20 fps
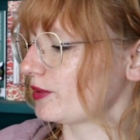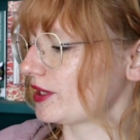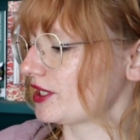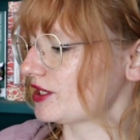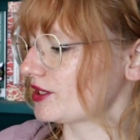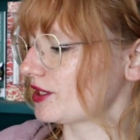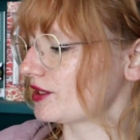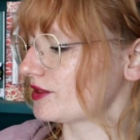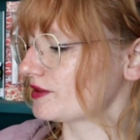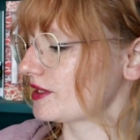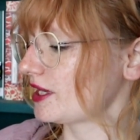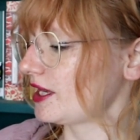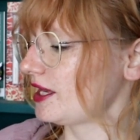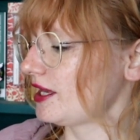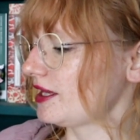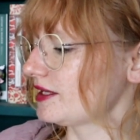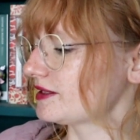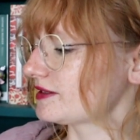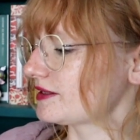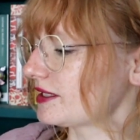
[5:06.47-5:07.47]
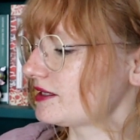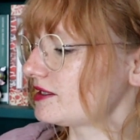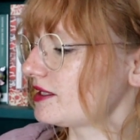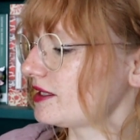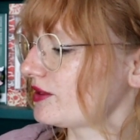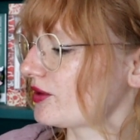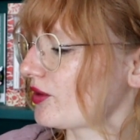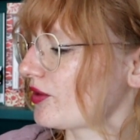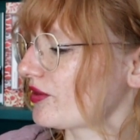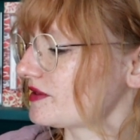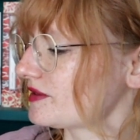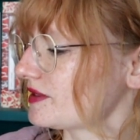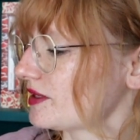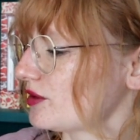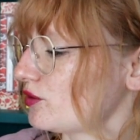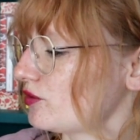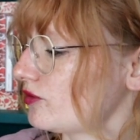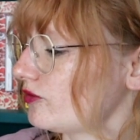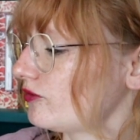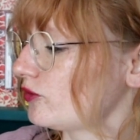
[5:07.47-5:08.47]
the windows, settling on the sill,